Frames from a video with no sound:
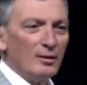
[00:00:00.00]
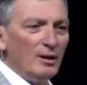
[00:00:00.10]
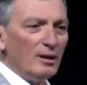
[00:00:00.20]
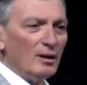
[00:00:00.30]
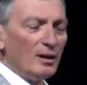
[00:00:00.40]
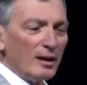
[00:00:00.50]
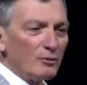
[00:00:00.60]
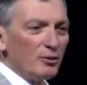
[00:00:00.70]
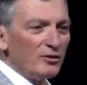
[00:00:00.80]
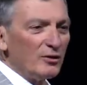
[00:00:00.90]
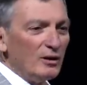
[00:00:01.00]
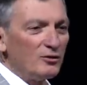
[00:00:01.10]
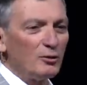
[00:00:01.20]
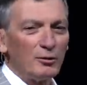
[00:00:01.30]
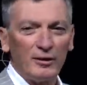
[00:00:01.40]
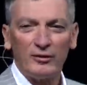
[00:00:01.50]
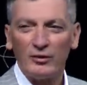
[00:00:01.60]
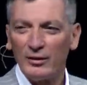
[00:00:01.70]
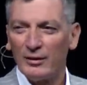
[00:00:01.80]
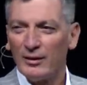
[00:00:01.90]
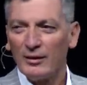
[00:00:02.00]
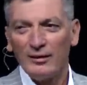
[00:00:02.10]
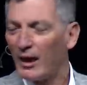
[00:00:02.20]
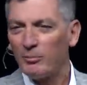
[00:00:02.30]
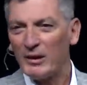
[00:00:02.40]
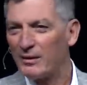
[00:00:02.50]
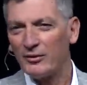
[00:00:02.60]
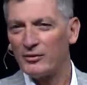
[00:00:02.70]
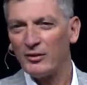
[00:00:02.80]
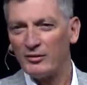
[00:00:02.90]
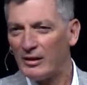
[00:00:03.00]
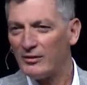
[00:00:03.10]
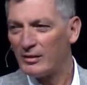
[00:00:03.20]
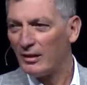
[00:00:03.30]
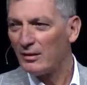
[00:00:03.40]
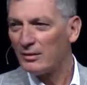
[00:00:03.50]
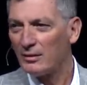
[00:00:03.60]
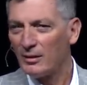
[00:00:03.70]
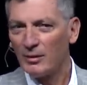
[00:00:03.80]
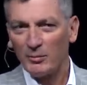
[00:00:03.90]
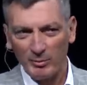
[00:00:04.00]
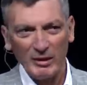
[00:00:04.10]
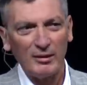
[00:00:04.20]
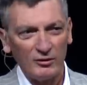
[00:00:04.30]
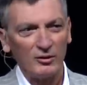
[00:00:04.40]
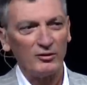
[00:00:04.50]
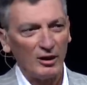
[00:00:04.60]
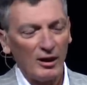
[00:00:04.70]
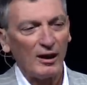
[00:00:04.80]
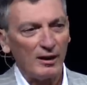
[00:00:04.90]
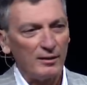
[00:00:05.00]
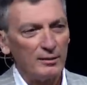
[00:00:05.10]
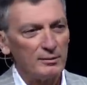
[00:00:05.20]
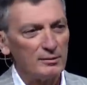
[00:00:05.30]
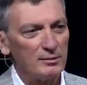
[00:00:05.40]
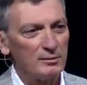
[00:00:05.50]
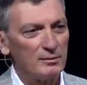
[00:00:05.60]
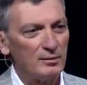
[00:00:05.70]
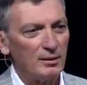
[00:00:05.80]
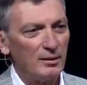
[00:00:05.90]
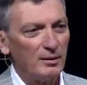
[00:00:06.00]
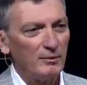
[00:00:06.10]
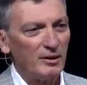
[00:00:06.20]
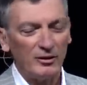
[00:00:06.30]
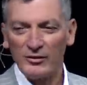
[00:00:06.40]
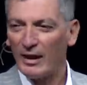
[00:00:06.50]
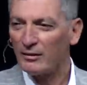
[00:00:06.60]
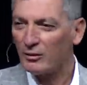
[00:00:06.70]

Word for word: in electricity storage, not because it is easy, but because it is hard. Because that